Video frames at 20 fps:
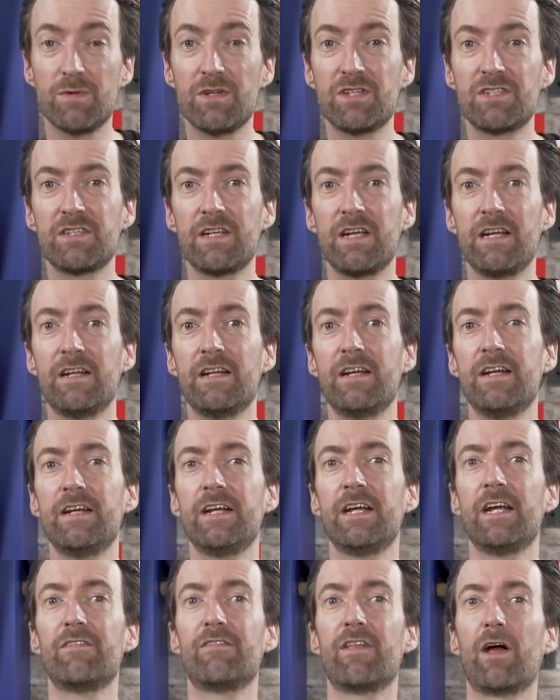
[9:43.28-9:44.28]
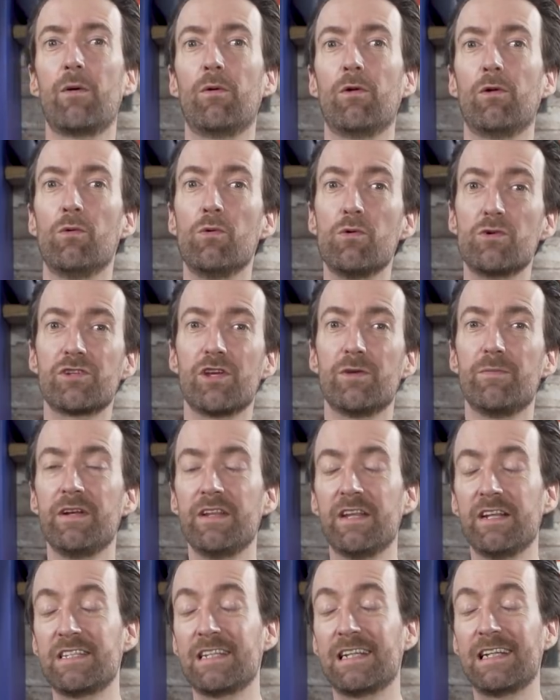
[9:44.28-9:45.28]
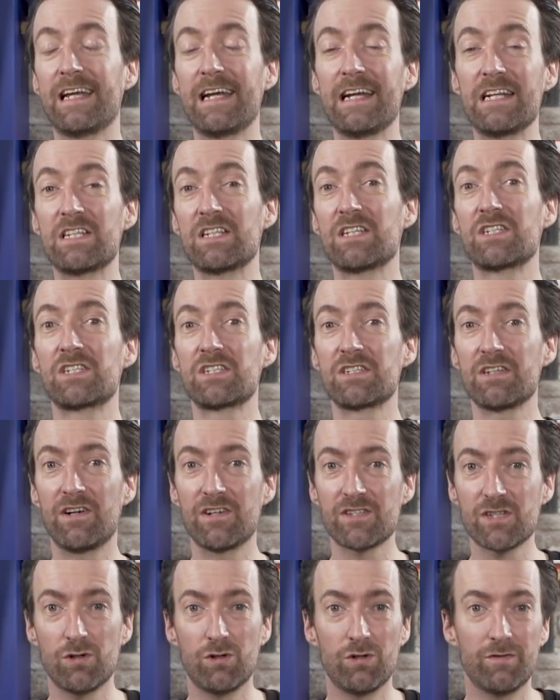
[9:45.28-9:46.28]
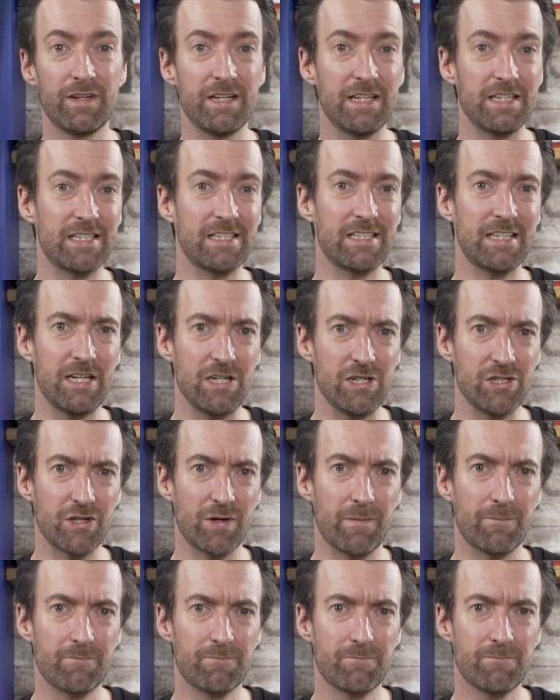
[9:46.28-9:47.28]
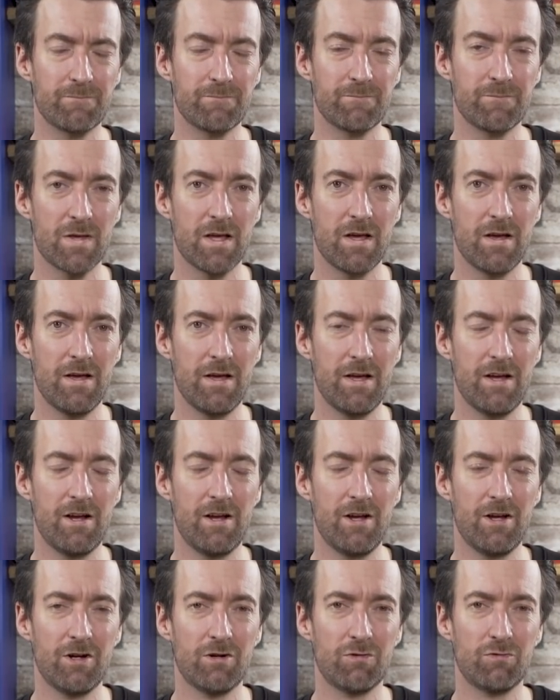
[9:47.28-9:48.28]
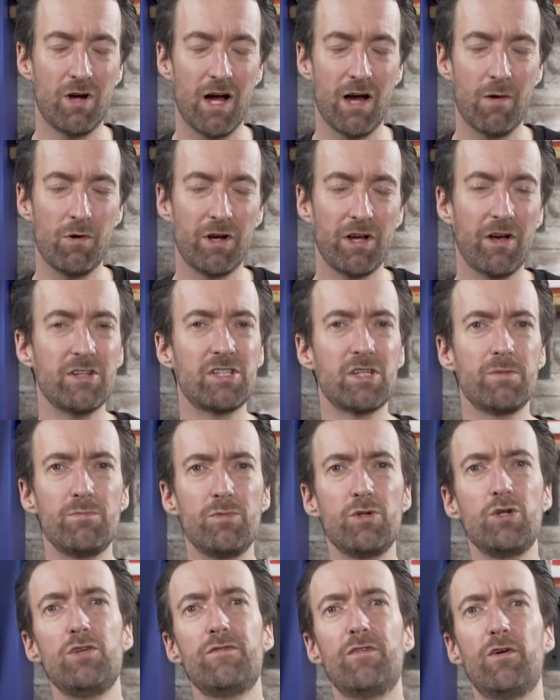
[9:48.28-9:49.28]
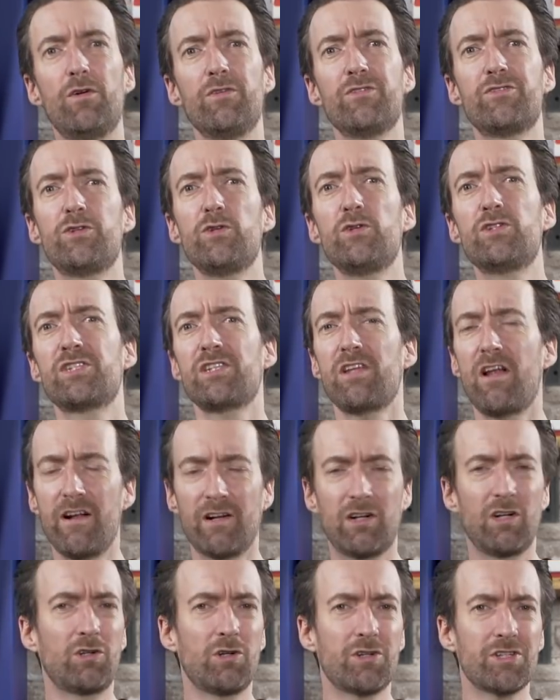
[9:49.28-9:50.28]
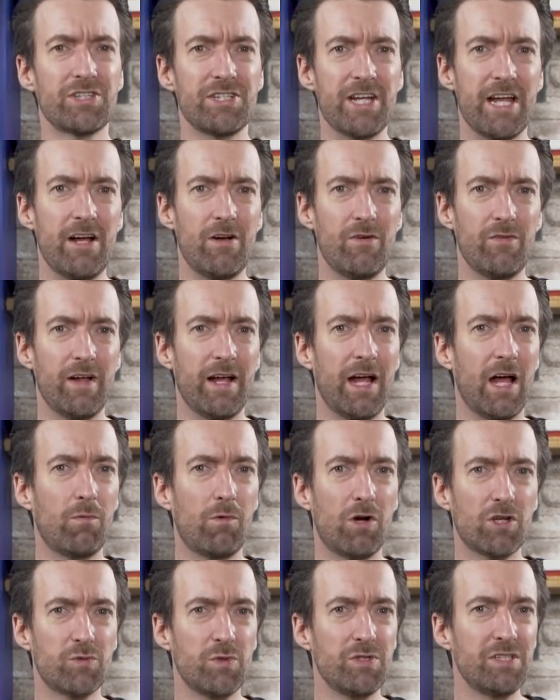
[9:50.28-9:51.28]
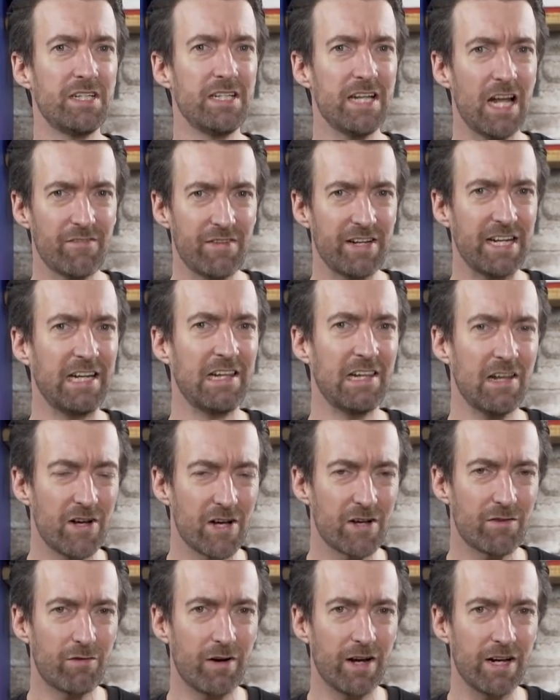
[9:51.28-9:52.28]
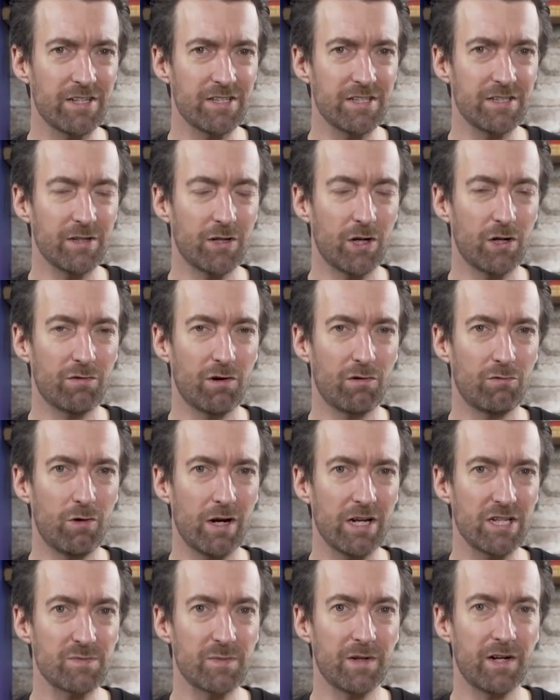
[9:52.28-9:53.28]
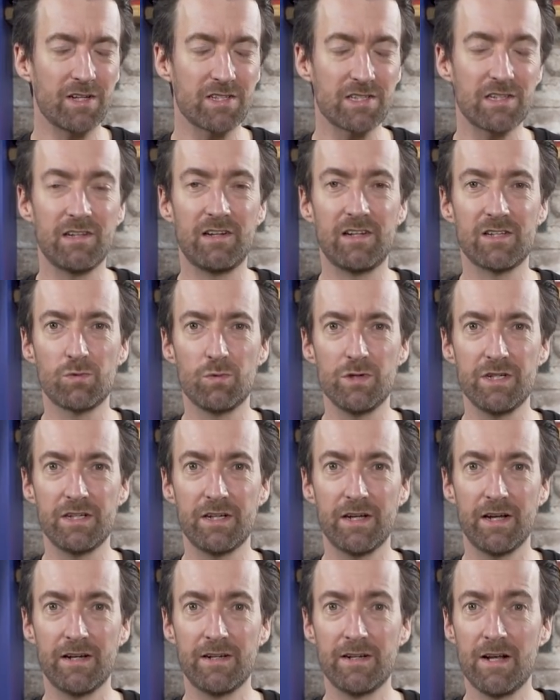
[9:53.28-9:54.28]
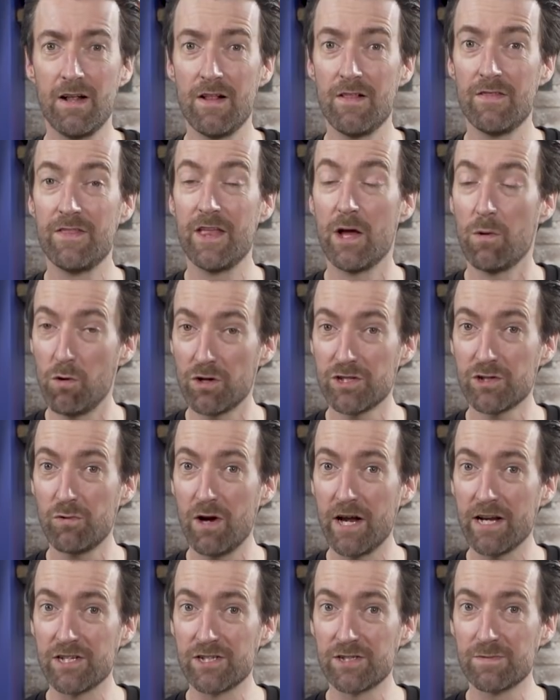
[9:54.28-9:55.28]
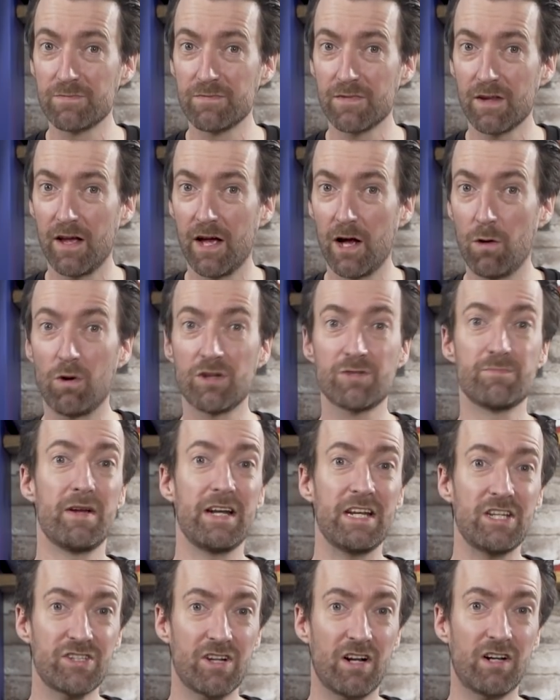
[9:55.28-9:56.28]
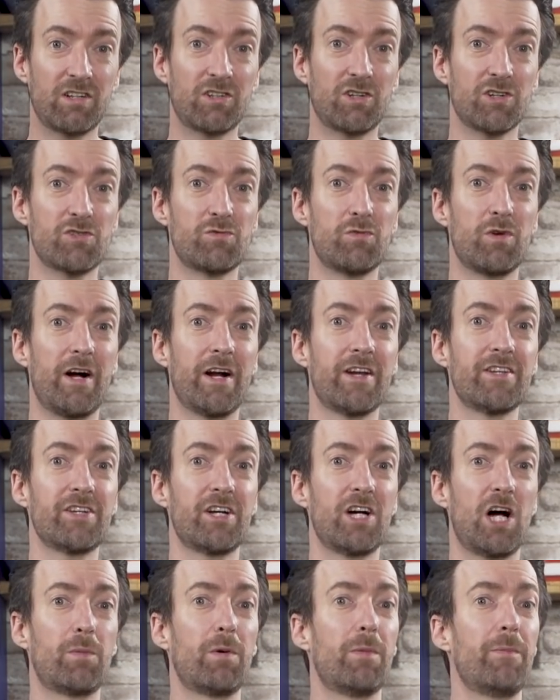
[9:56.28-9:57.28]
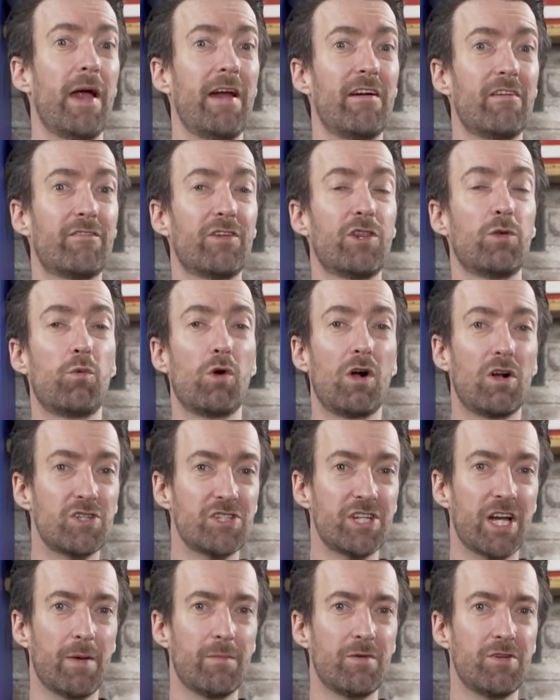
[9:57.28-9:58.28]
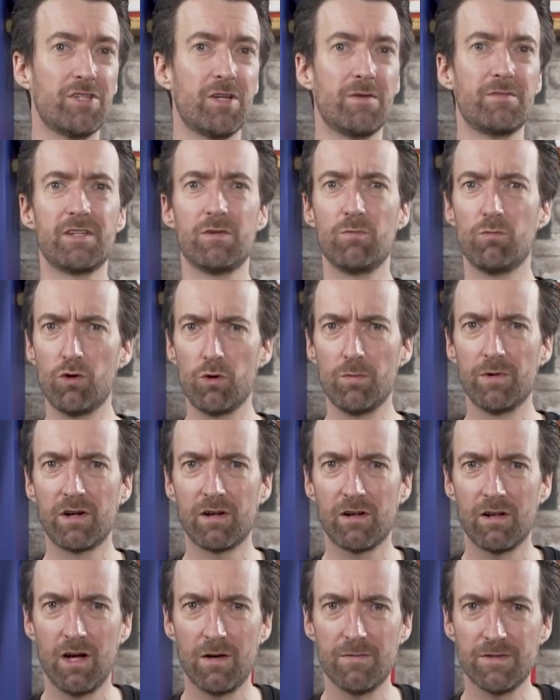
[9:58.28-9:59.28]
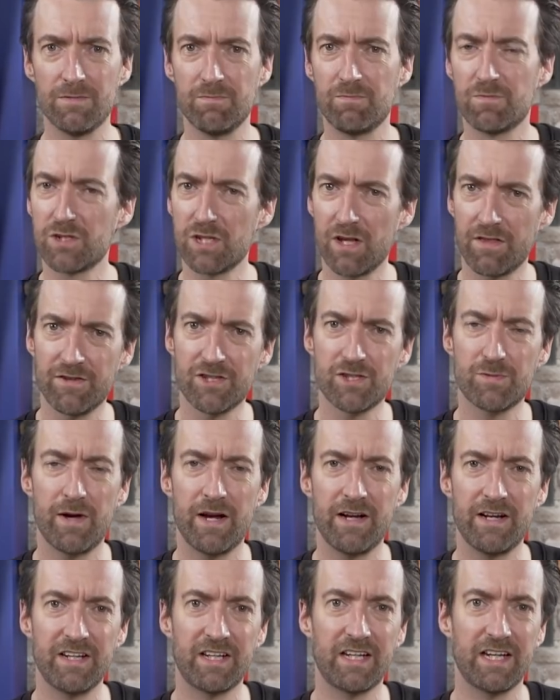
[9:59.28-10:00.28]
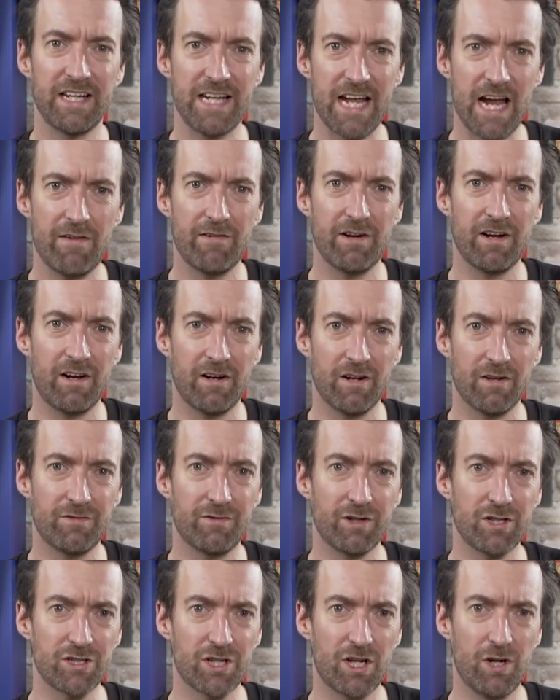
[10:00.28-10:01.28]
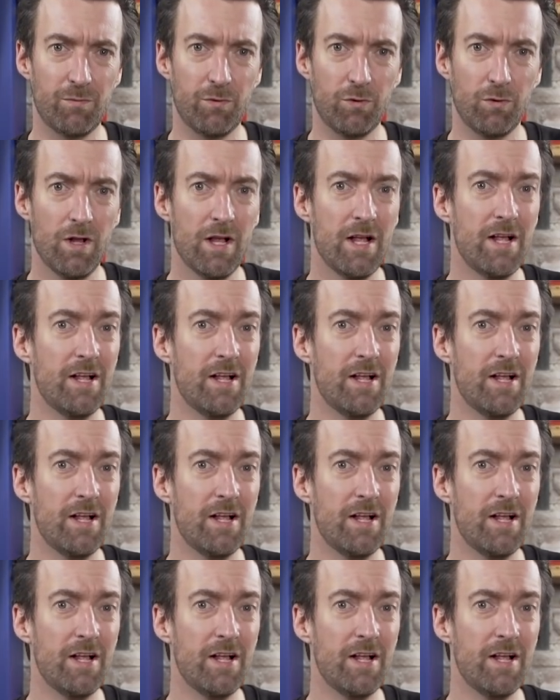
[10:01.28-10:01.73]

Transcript: to be seen if that will also mean a delay to the start of his season. Right, we're going to move on to cyclocross now, and whilst we didn't have any live racing over on Race Pass last weekend, there was a race. Whilst many cyclocross riders are preparing for the World Championships in warmer climes in southern Spain and the Canary Islands, for example,